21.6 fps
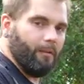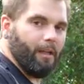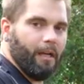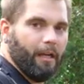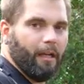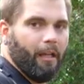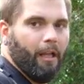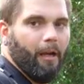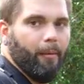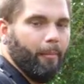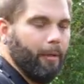I
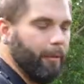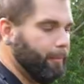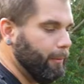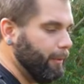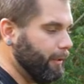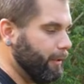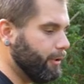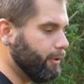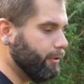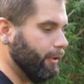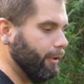climb up
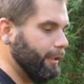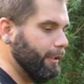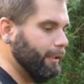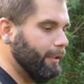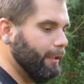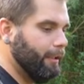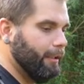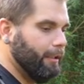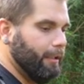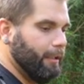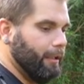in the tree
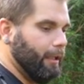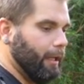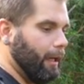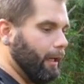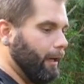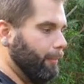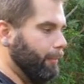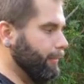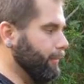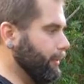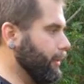
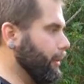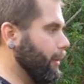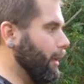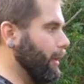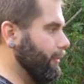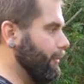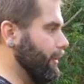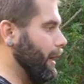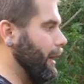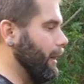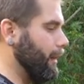um, you know
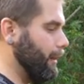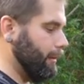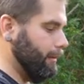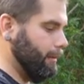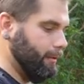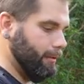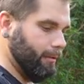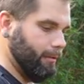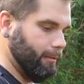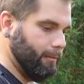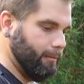I've got
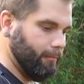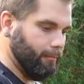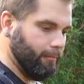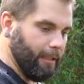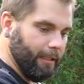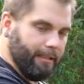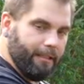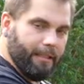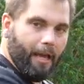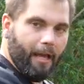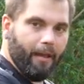
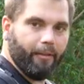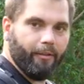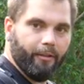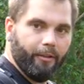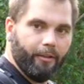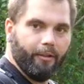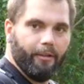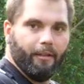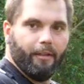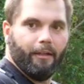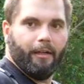my
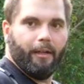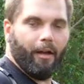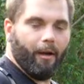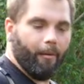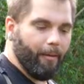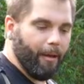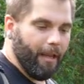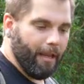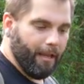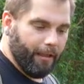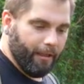tether
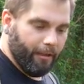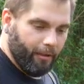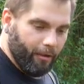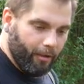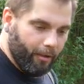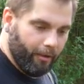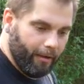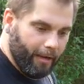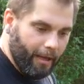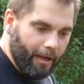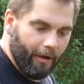I'm hanging
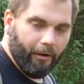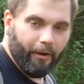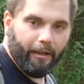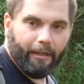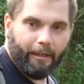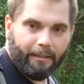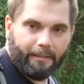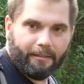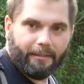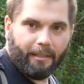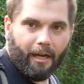on now
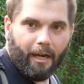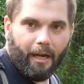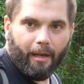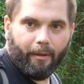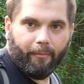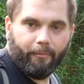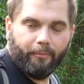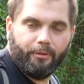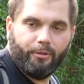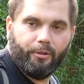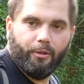and it's
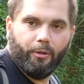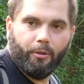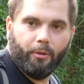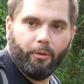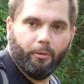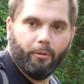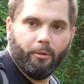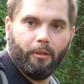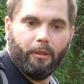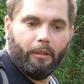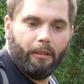time
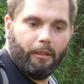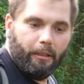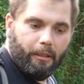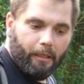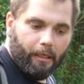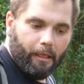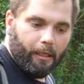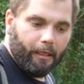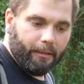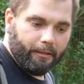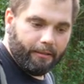to
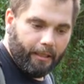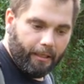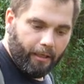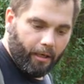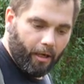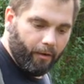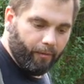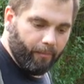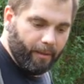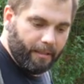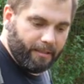uh, take
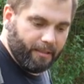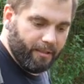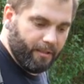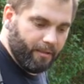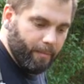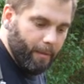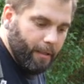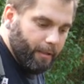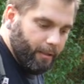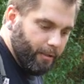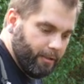off my
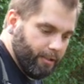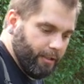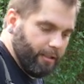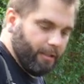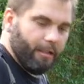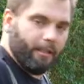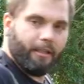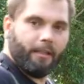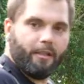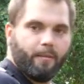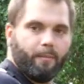suspenders
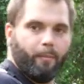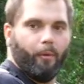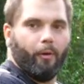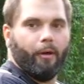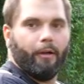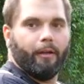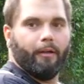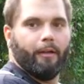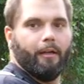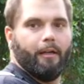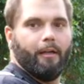because at this
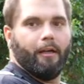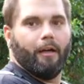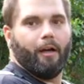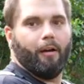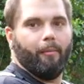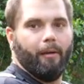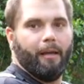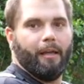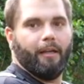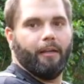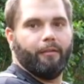point
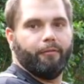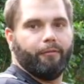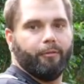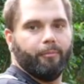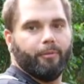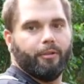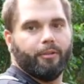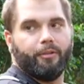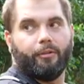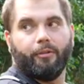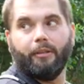I'm hanging
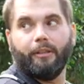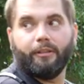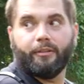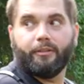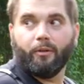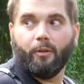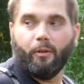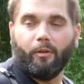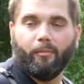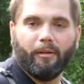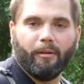from the tree so all